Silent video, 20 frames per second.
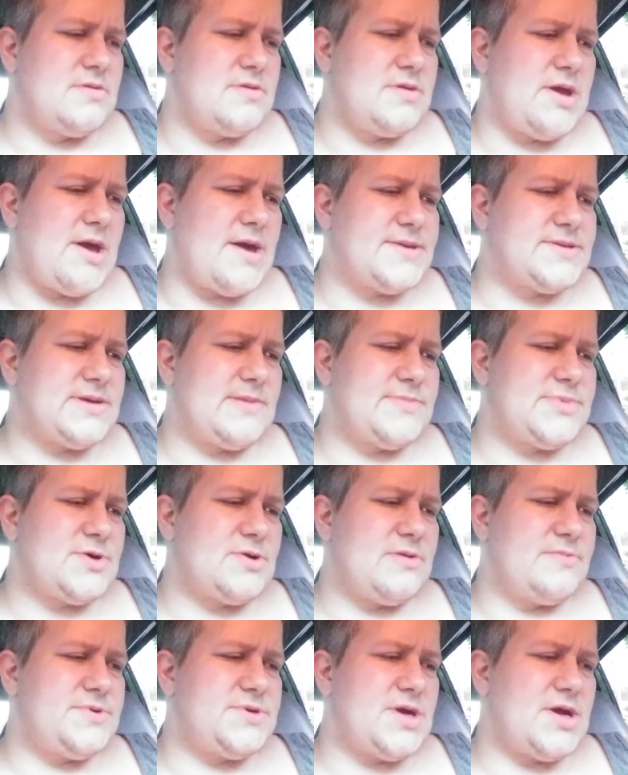Yeah, some
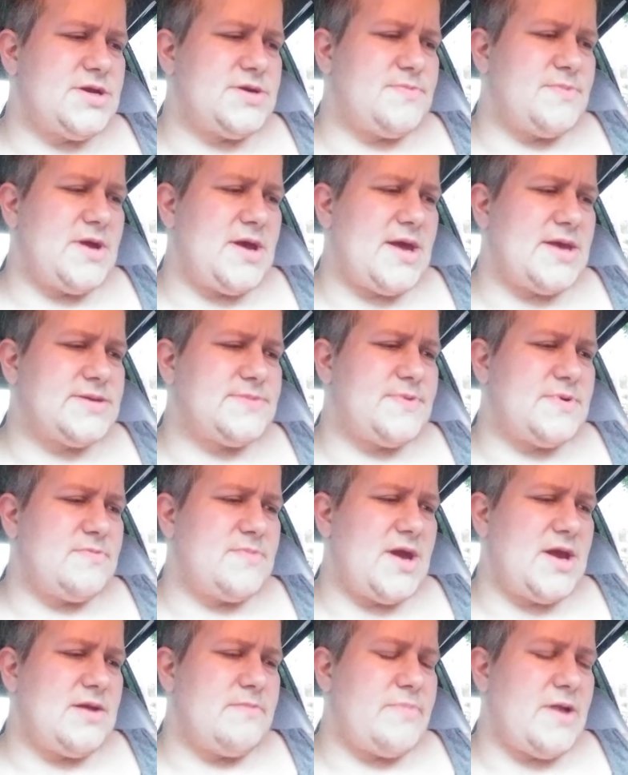sort of judgment has been
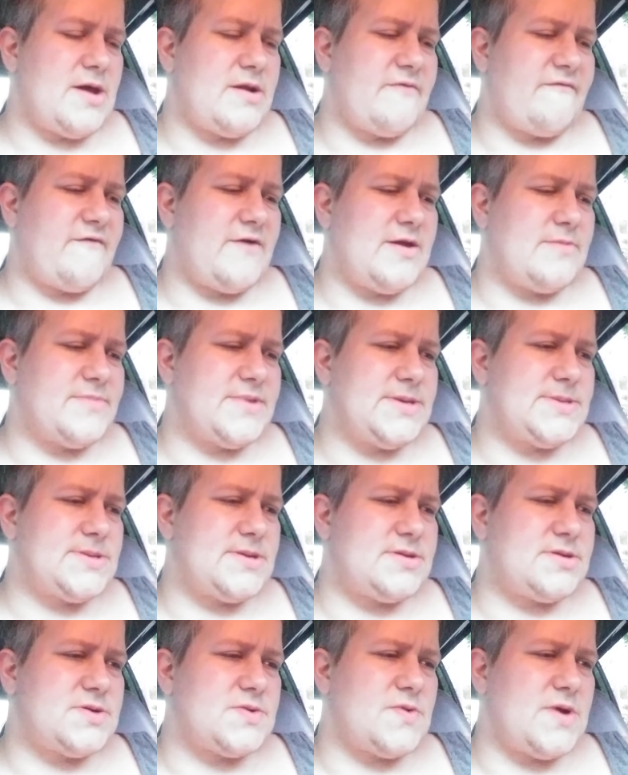made about a family
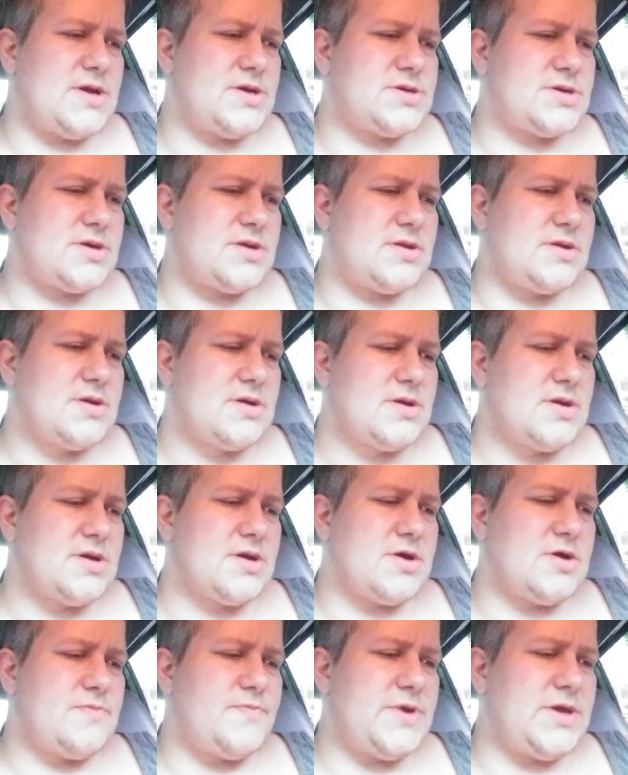situation.
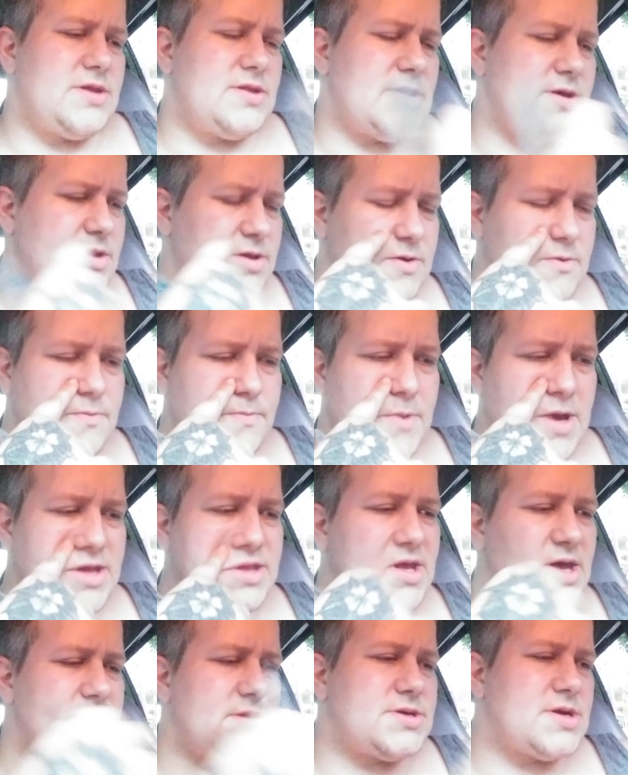Could be that you've
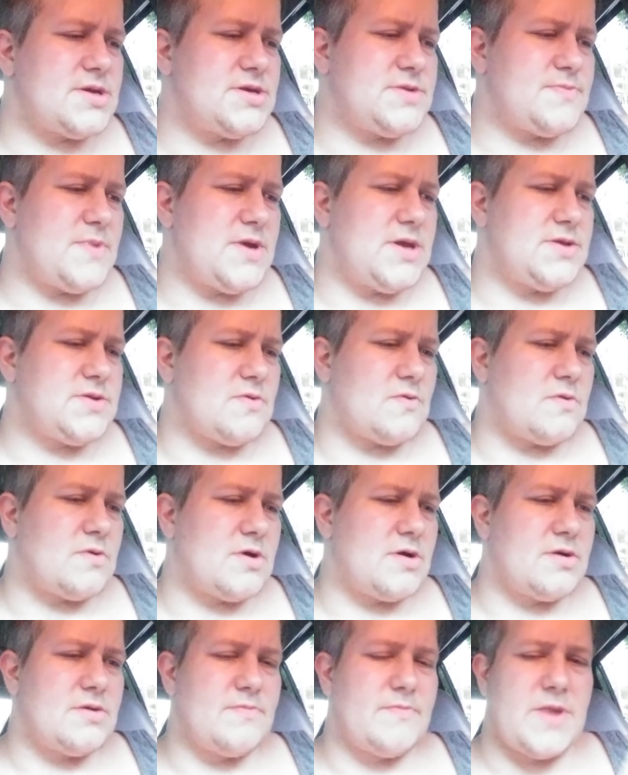made that judgment,
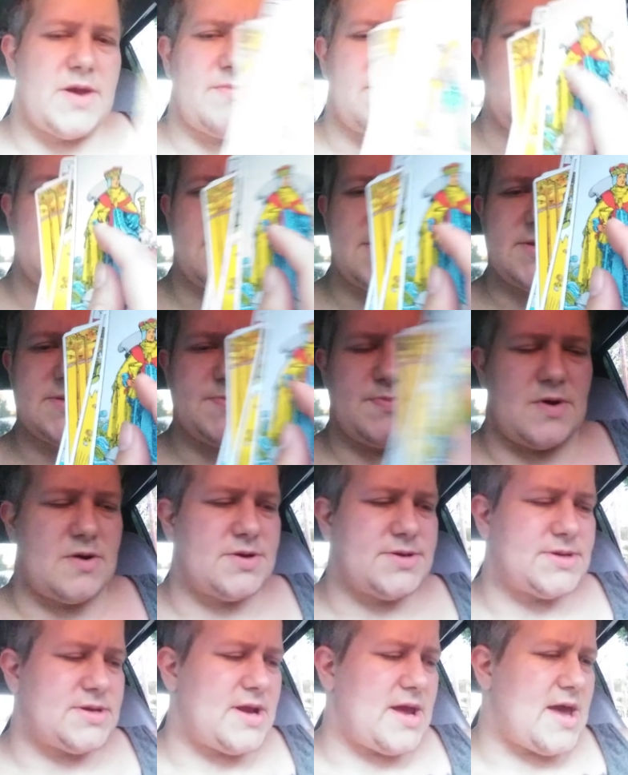or maybe this
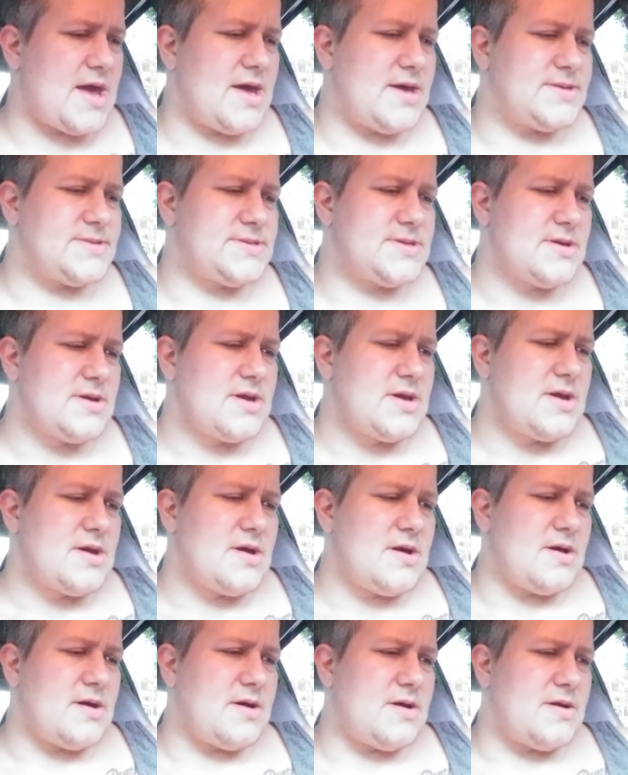person has.
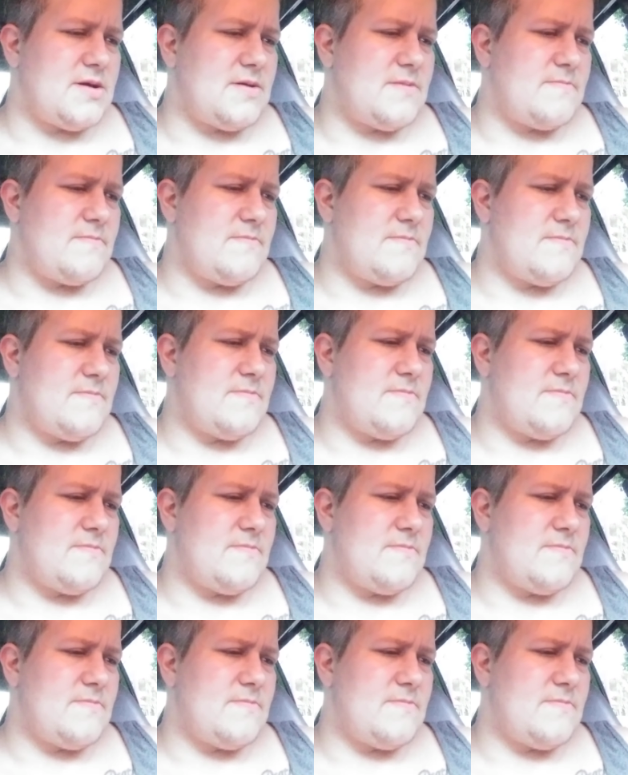Um,